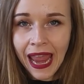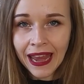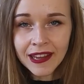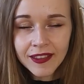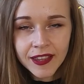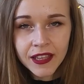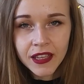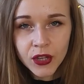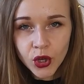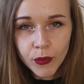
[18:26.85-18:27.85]
anything
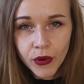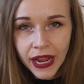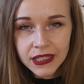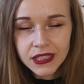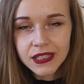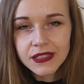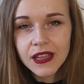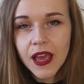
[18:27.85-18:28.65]
in your practice.